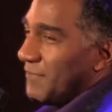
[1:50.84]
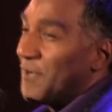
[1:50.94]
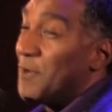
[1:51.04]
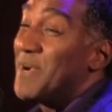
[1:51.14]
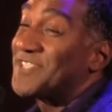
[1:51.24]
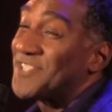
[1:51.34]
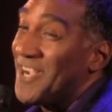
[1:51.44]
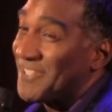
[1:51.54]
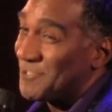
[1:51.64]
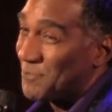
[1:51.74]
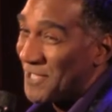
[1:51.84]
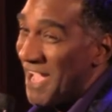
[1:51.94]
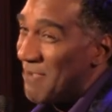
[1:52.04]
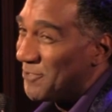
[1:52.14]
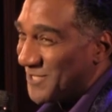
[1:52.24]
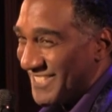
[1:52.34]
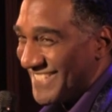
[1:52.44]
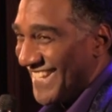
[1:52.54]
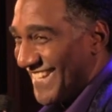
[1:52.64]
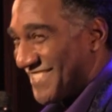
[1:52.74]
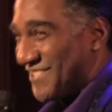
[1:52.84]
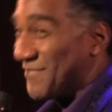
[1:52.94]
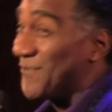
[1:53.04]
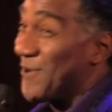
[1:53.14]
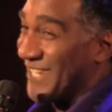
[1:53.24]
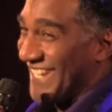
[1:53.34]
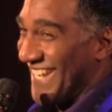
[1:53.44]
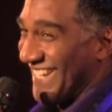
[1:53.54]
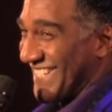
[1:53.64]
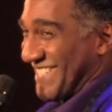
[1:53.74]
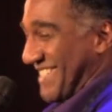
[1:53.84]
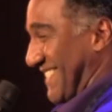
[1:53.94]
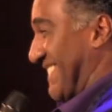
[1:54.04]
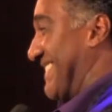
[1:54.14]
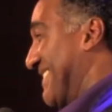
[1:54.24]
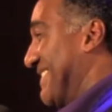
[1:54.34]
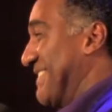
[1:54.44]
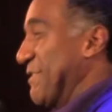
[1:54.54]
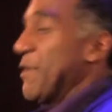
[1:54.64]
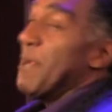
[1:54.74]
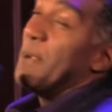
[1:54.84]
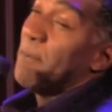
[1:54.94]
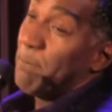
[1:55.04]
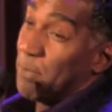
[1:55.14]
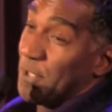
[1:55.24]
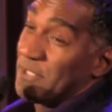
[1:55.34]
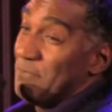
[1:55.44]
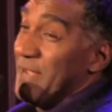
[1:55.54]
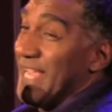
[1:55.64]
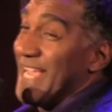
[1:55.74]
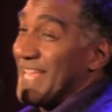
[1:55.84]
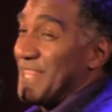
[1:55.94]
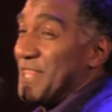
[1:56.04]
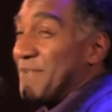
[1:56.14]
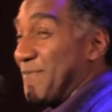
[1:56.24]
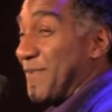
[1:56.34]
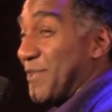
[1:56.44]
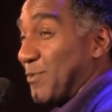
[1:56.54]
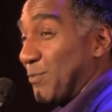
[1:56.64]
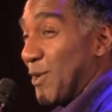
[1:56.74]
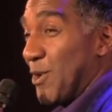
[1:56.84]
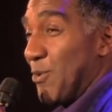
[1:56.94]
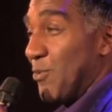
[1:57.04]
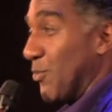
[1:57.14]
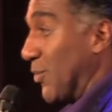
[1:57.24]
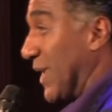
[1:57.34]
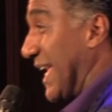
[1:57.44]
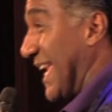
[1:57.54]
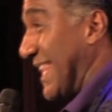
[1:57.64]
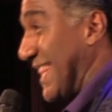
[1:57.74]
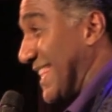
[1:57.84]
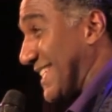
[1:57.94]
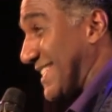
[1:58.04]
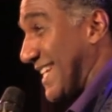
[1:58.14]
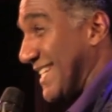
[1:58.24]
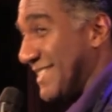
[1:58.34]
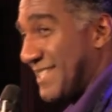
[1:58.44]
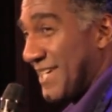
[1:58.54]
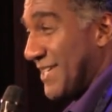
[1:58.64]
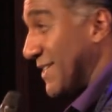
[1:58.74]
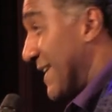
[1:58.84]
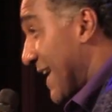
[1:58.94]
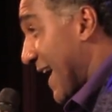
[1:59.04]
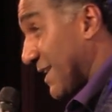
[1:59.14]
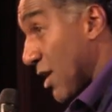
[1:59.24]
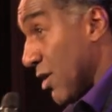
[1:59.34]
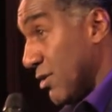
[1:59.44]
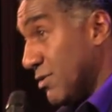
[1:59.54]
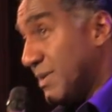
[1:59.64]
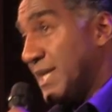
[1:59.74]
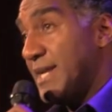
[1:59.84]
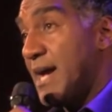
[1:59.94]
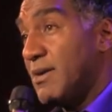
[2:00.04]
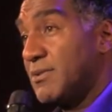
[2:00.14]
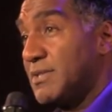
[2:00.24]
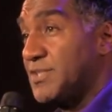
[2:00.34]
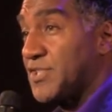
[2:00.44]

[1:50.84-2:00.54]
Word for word: Fill my stockings with Hamilton ticks, four kicks. Put me in the fifth row in the center and hurry down the